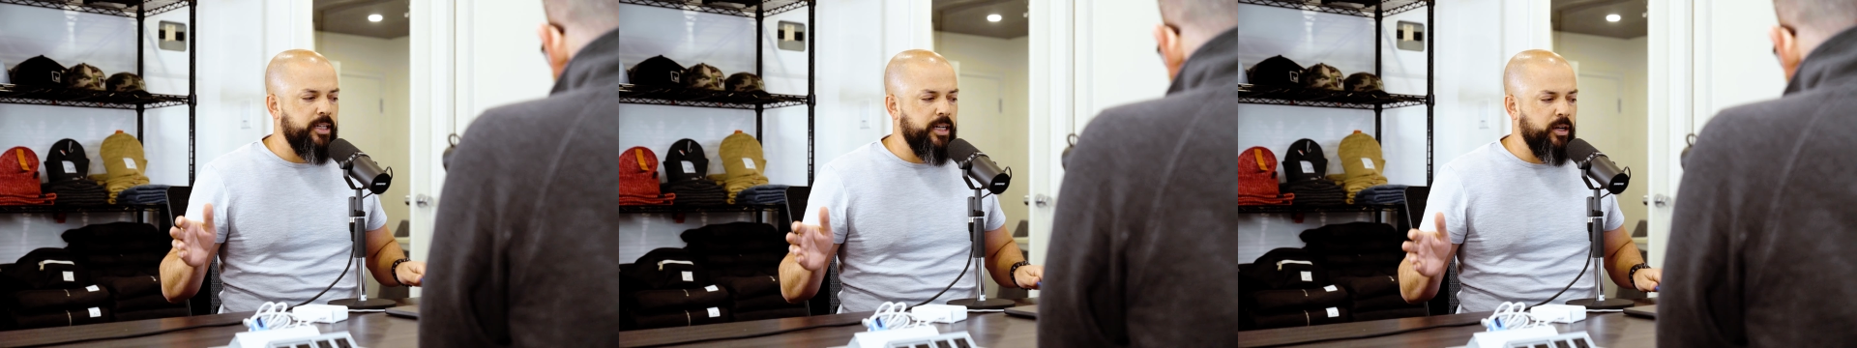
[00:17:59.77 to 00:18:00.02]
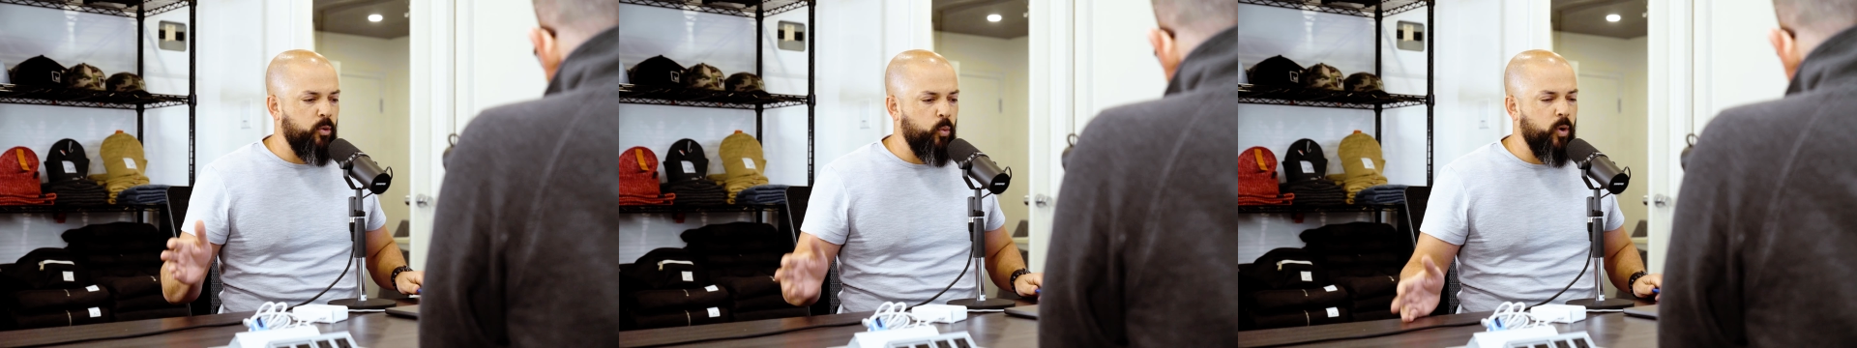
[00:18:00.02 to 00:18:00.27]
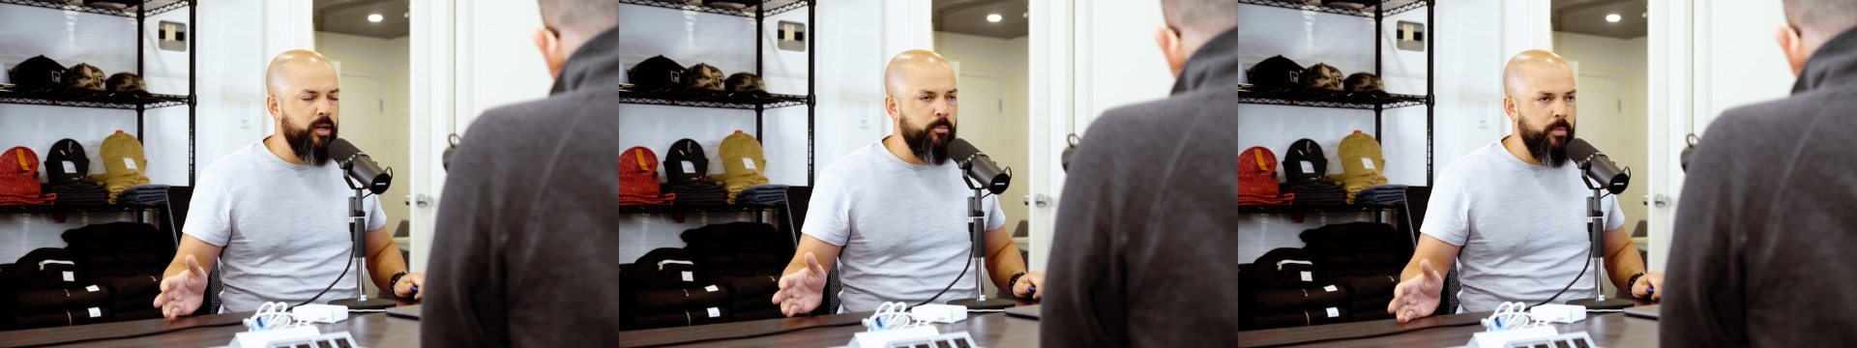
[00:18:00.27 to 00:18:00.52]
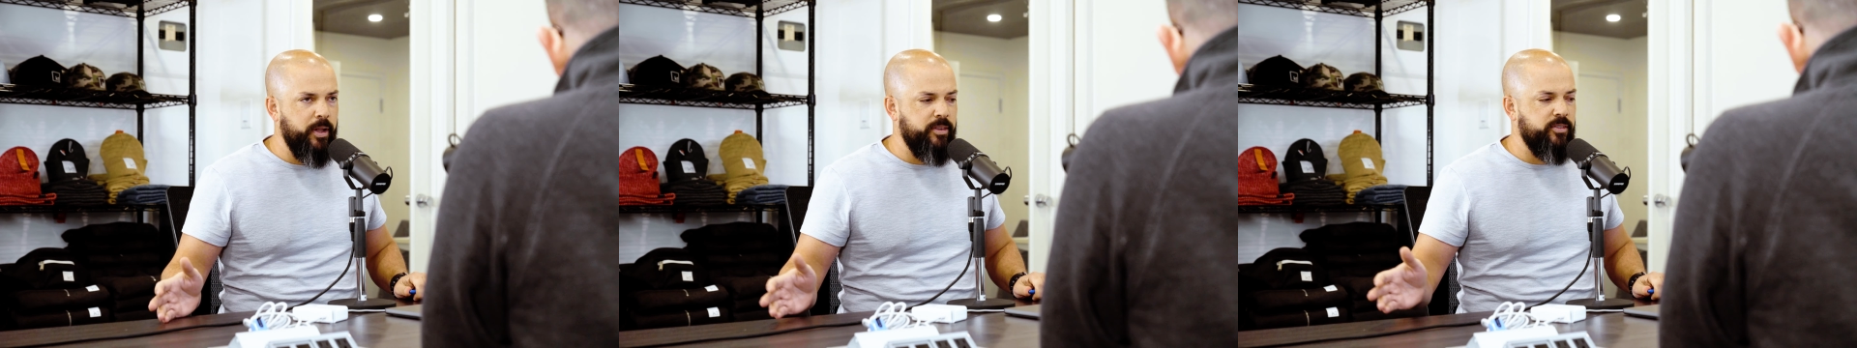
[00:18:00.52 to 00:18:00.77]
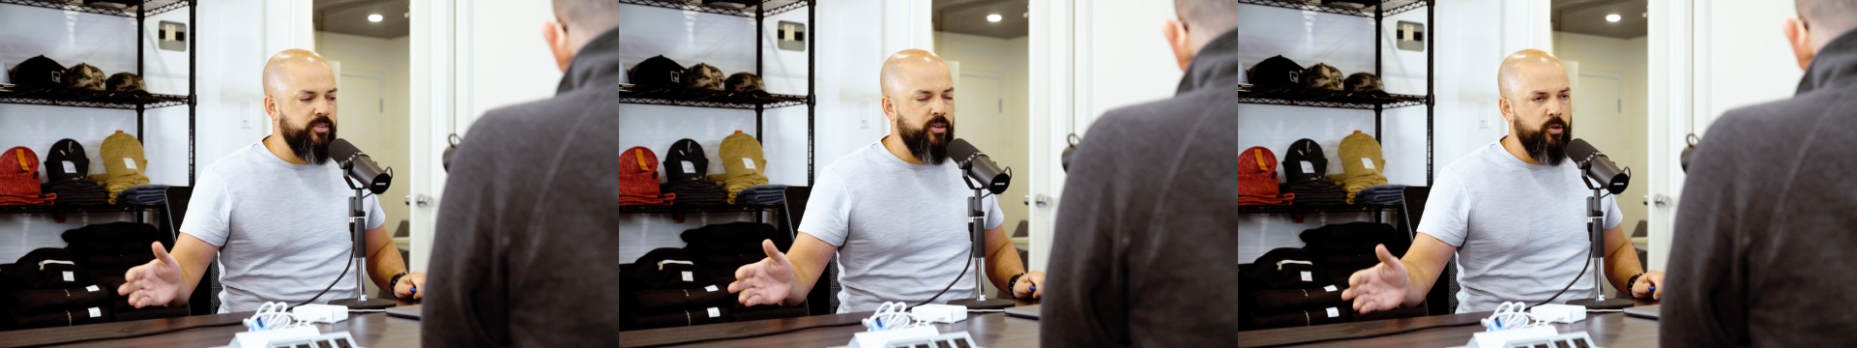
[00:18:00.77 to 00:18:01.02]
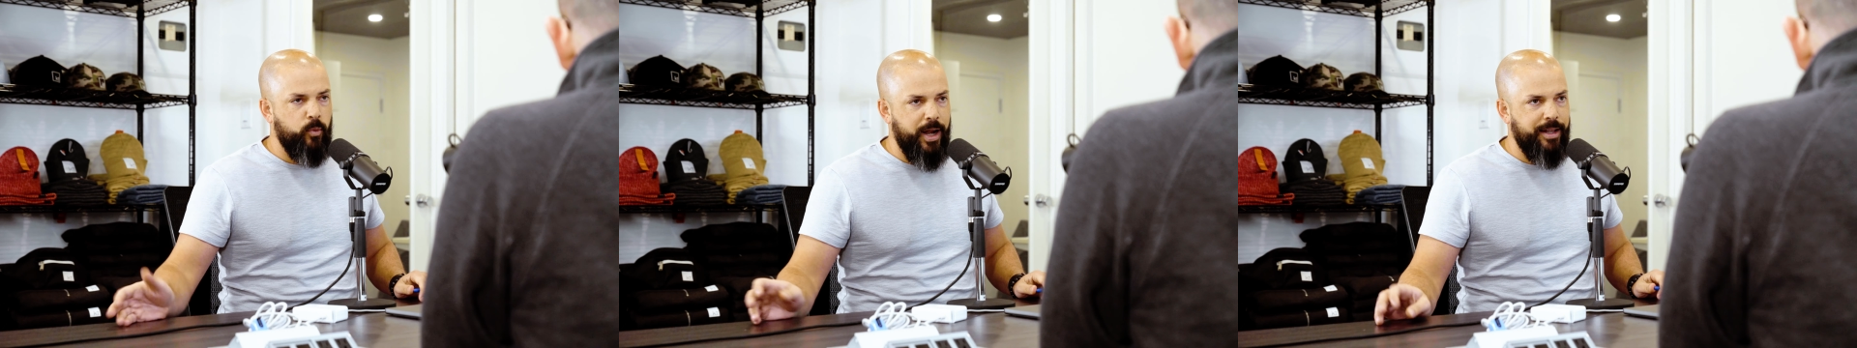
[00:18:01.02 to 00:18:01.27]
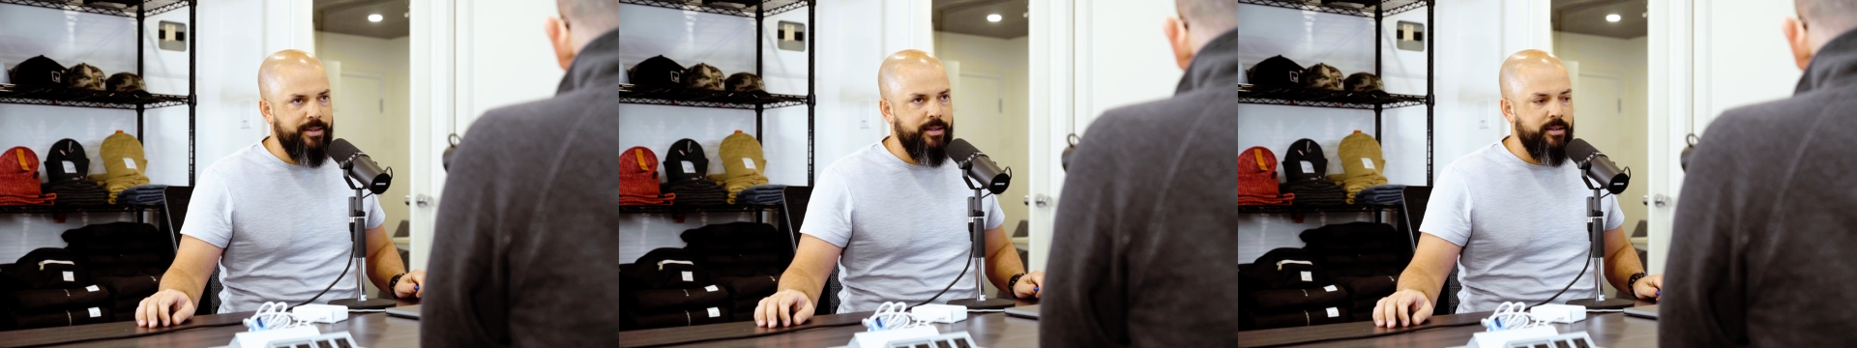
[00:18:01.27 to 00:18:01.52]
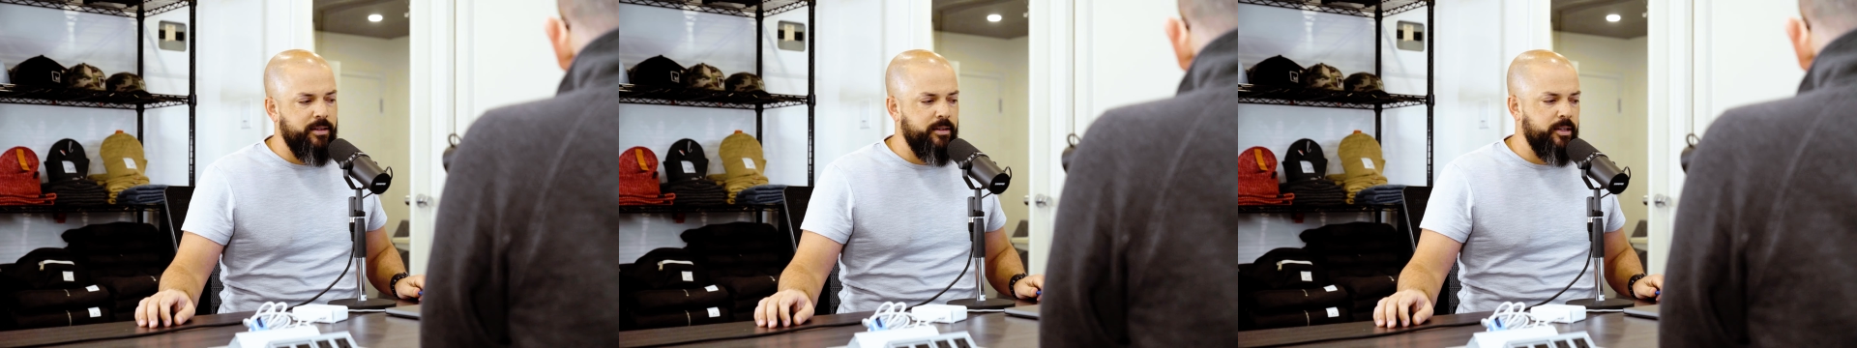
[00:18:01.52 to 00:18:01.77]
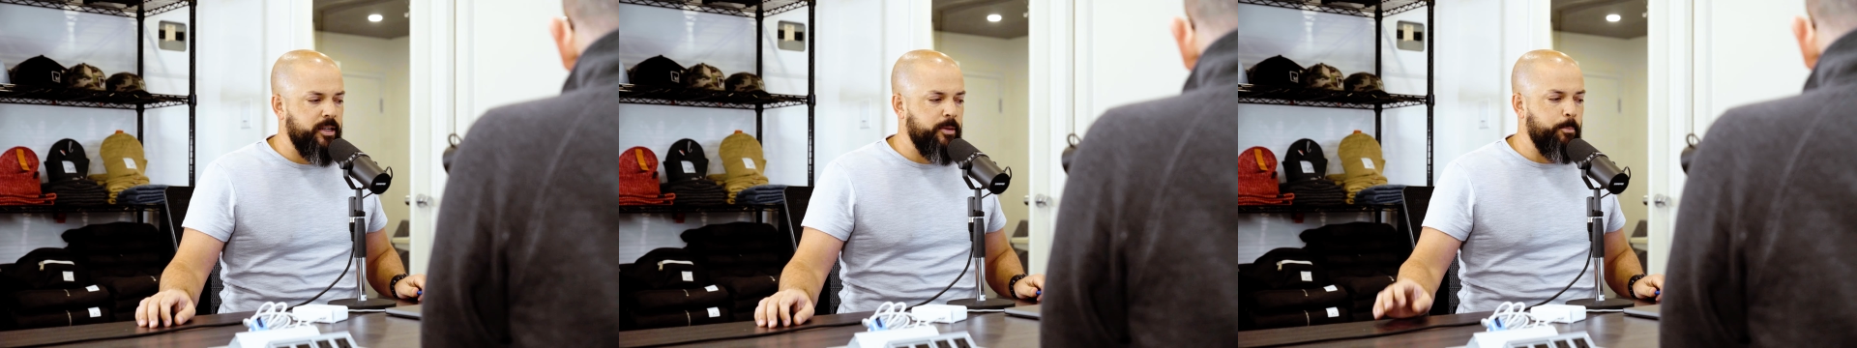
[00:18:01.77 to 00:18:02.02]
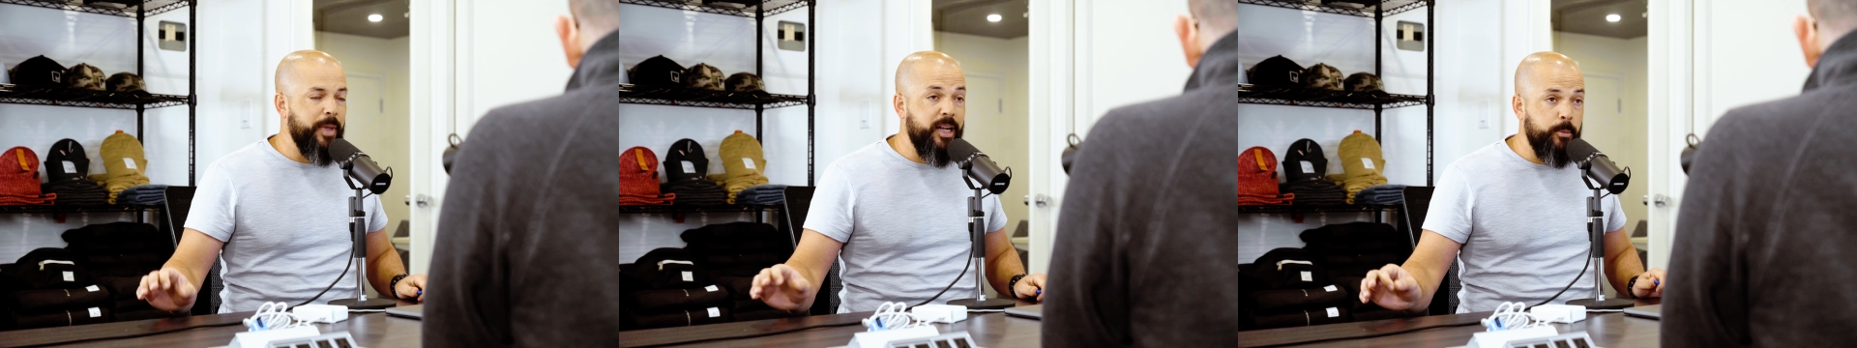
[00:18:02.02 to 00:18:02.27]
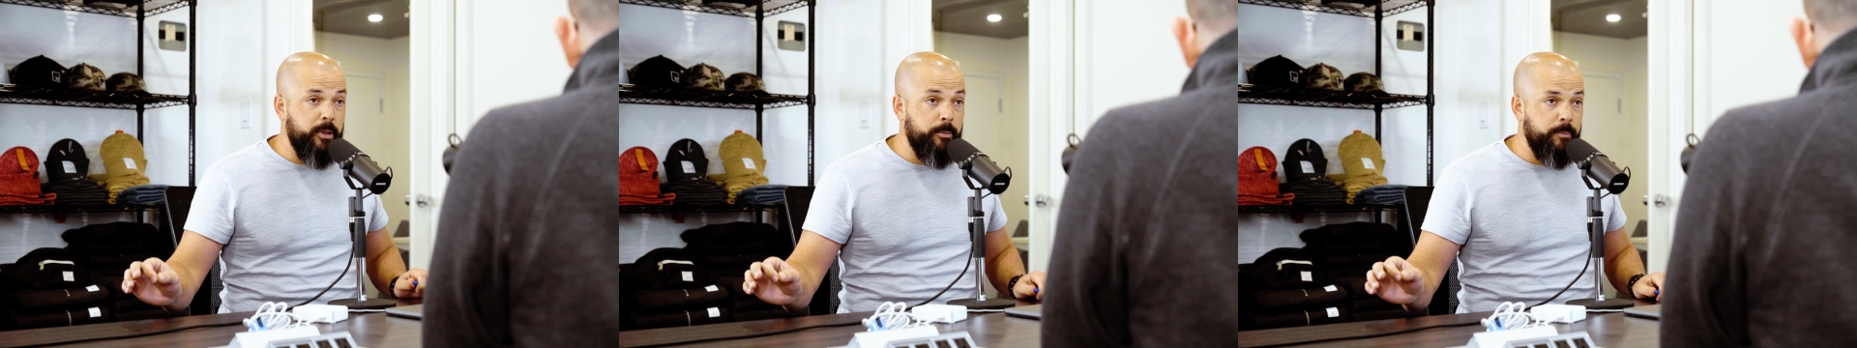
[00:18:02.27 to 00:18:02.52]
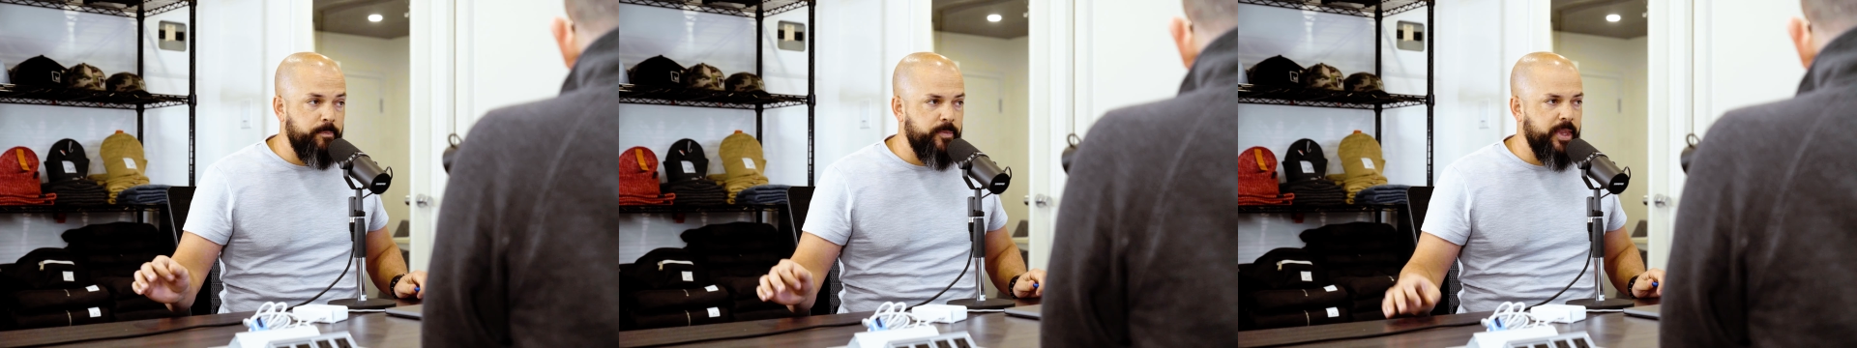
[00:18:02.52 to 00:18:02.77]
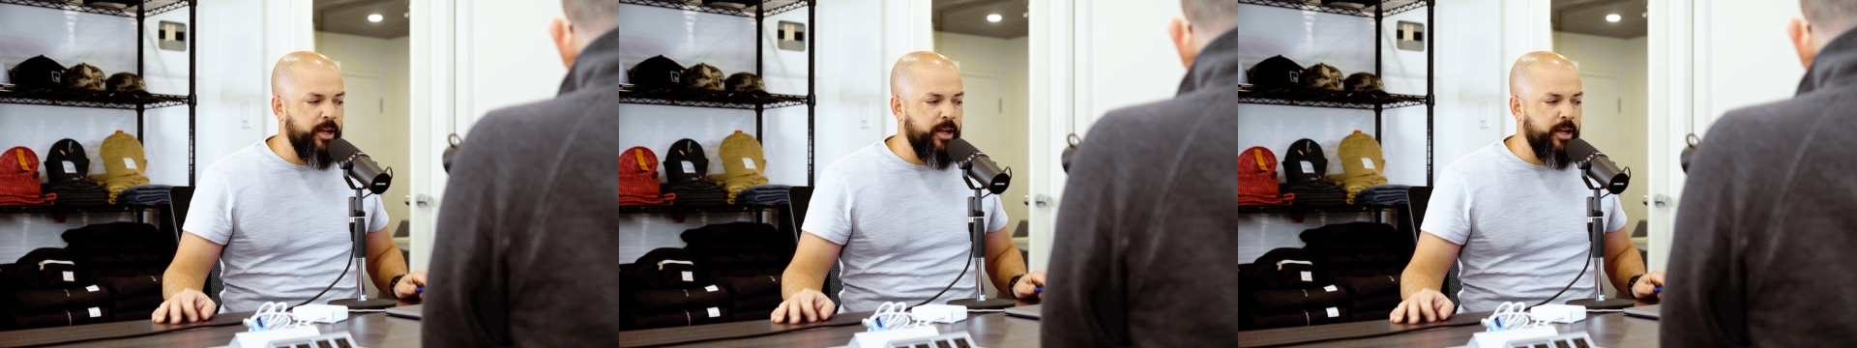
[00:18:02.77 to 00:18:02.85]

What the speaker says: 1 month's rent minimum.